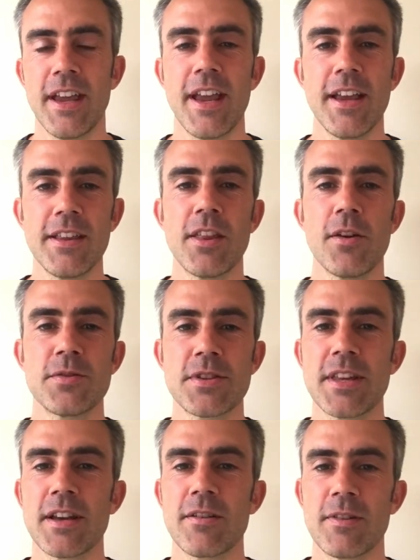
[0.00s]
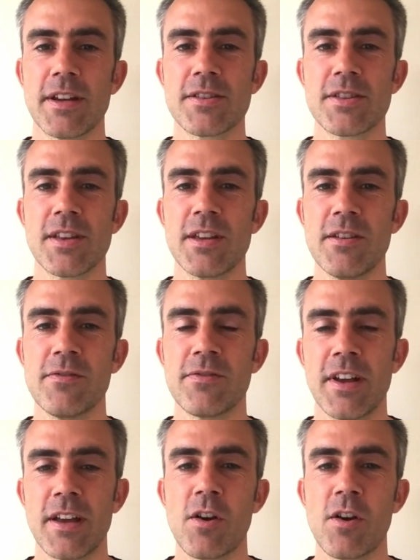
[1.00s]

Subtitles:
in those theories that you've